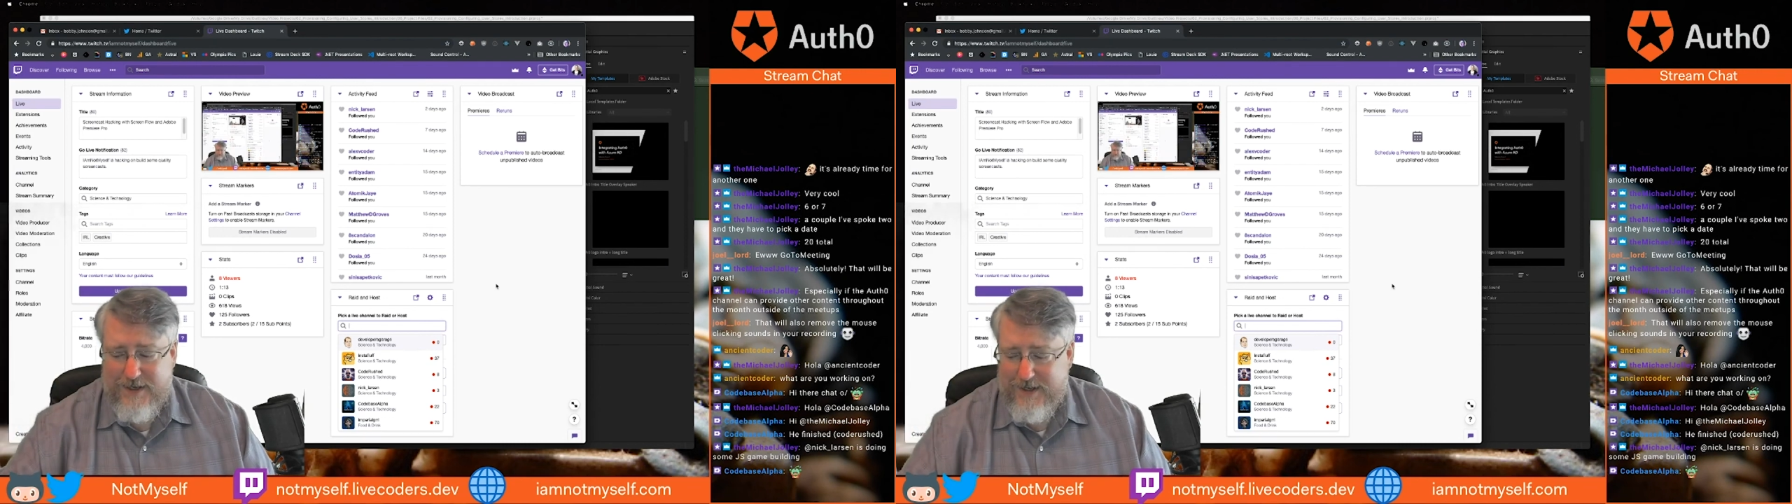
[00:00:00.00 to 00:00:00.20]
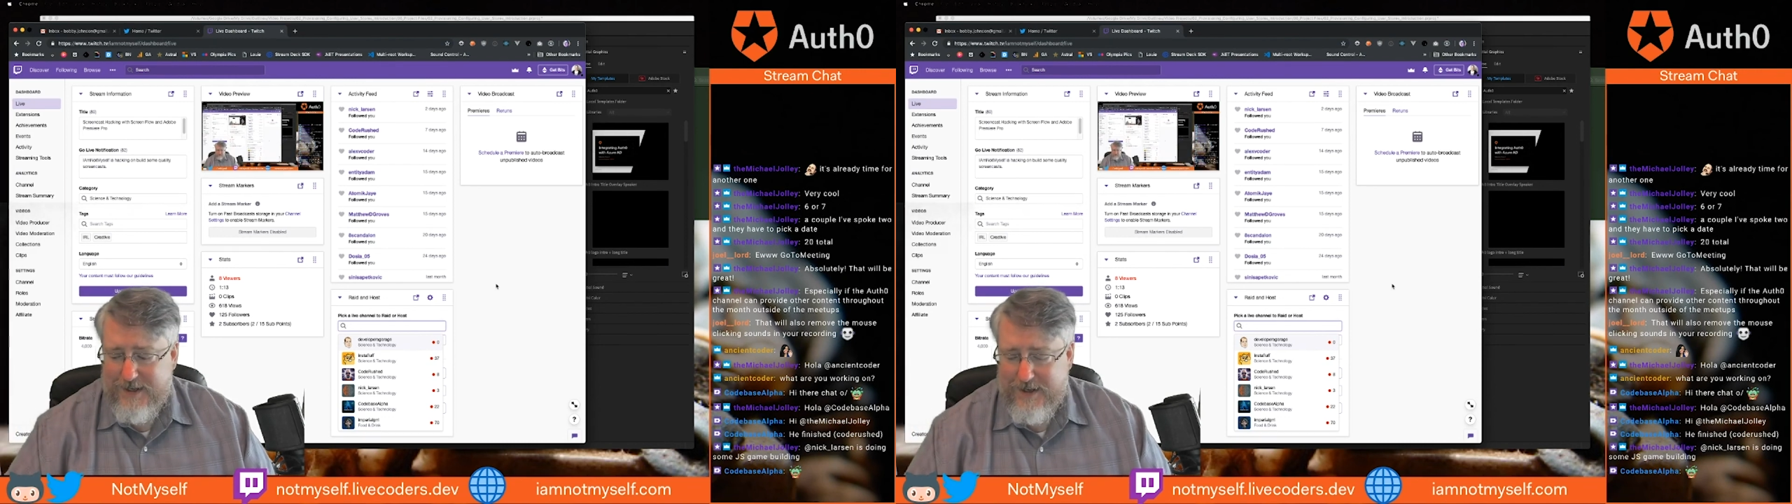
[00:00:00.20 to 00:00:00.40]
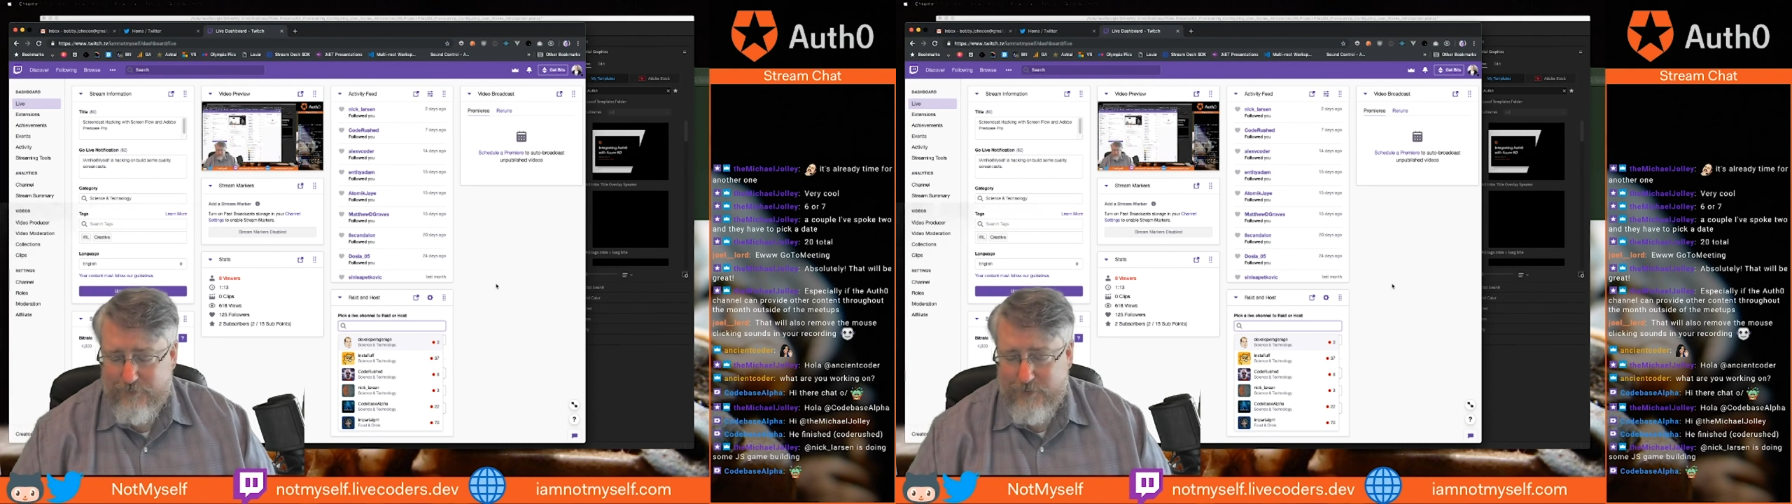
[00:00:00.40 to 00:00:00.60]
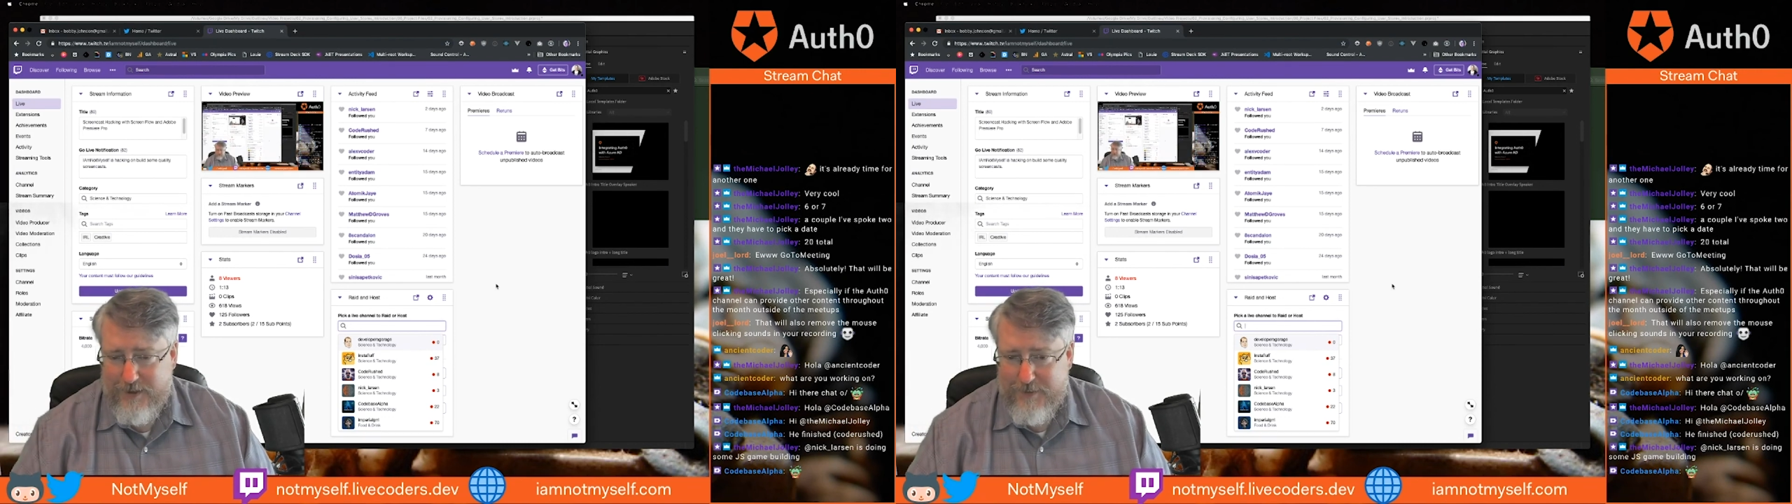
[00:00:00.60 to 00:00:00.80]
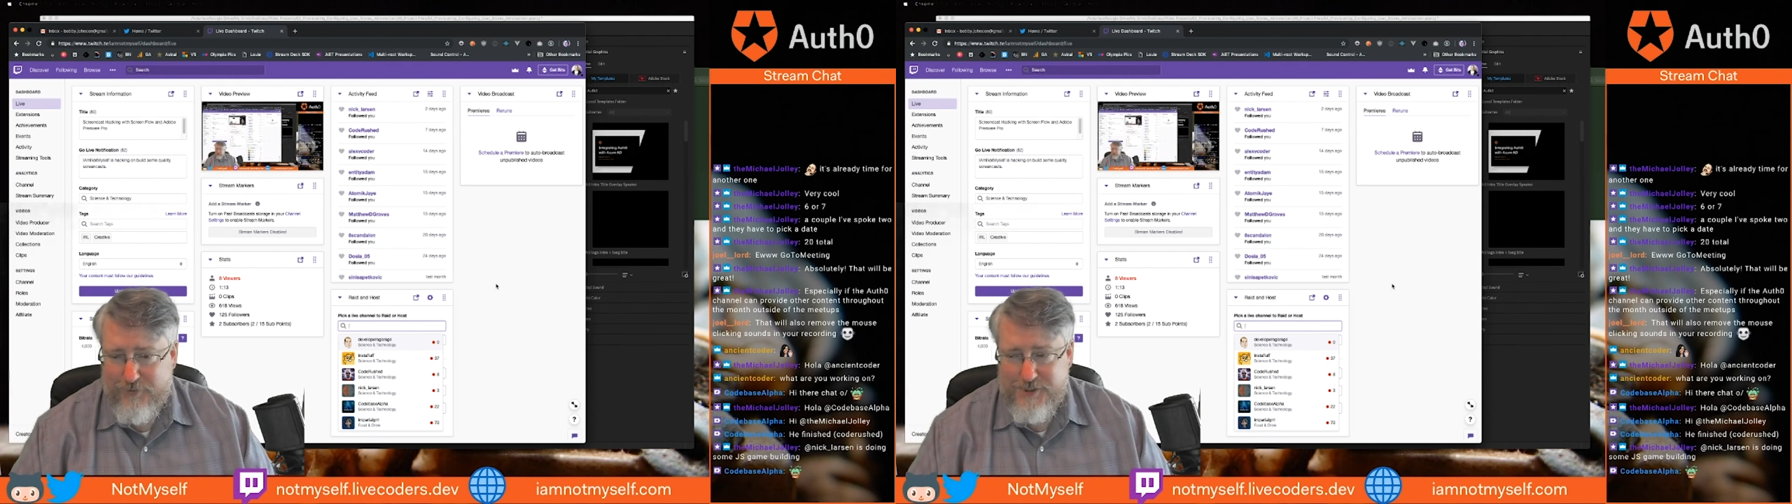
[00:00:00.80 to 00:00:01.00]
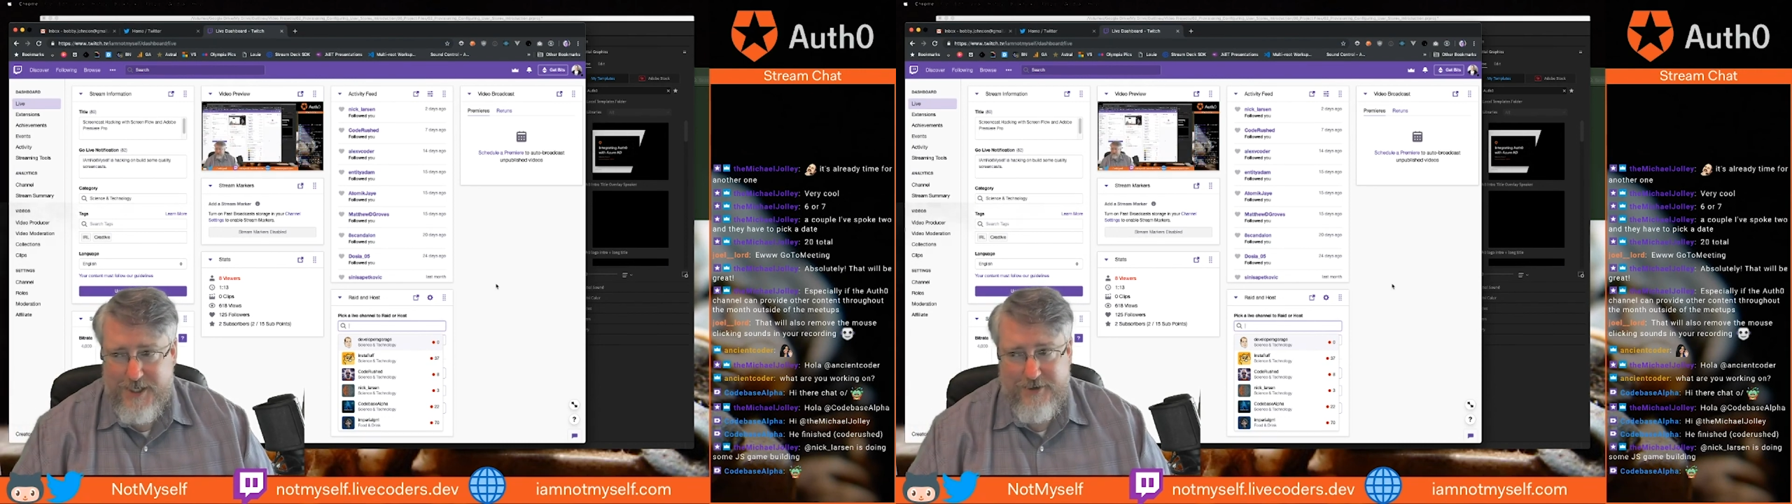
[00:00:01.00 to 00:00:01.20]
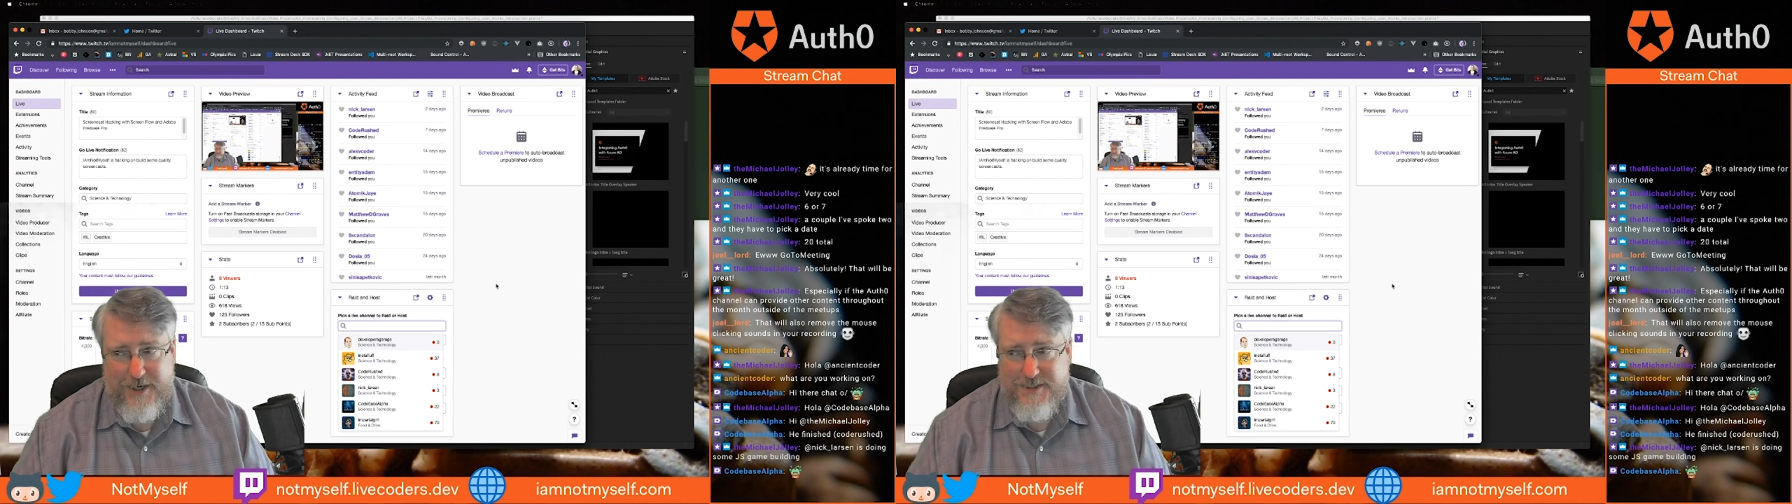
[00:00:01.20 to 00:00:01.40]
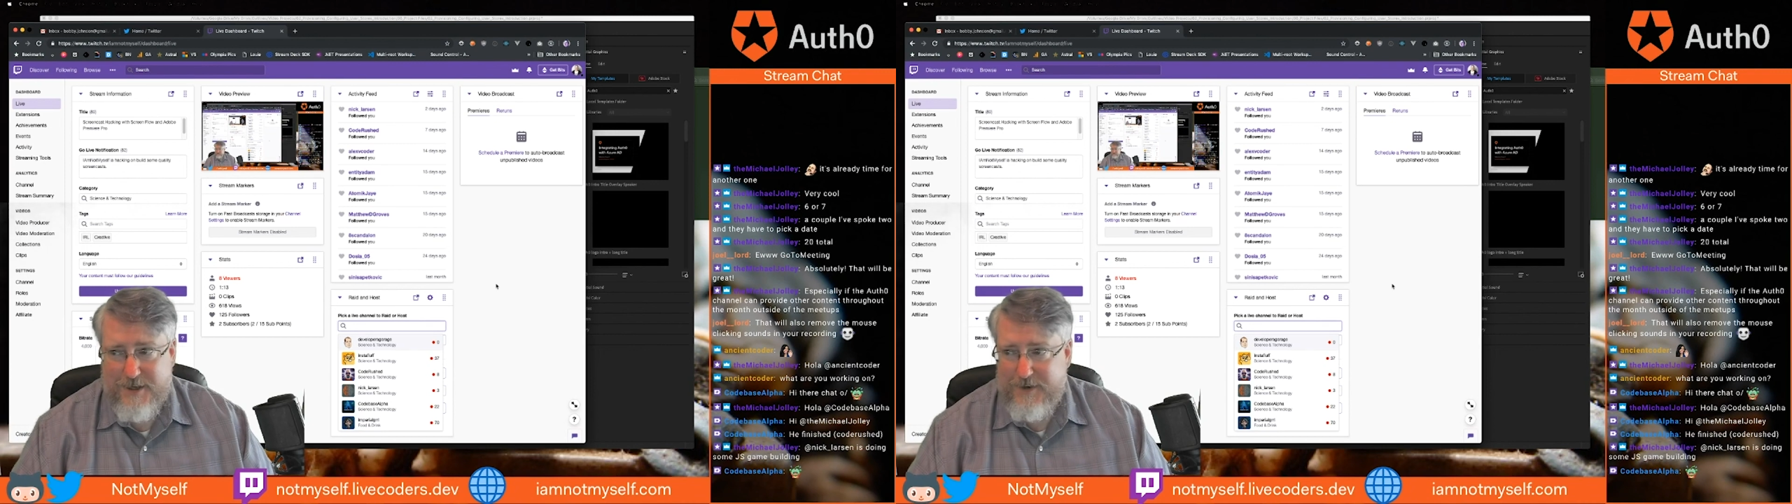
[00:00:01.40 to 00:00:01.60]
I really appreciate you
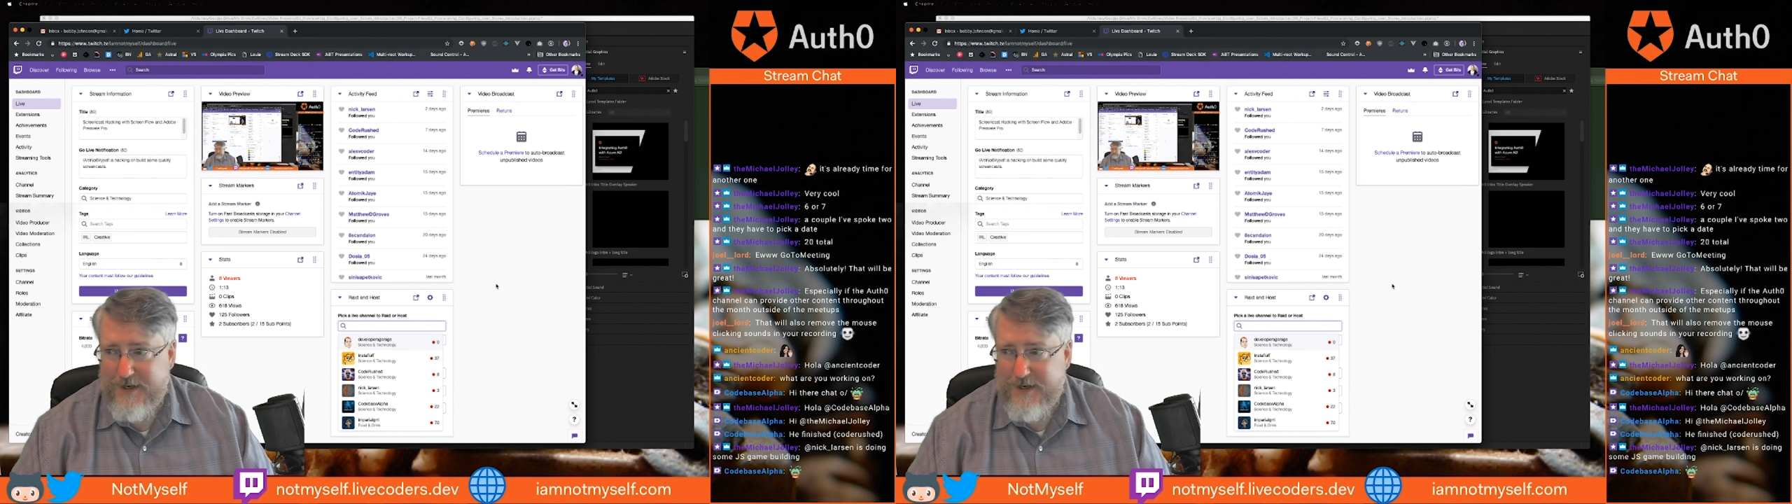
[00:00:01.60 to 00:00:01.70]
guys coming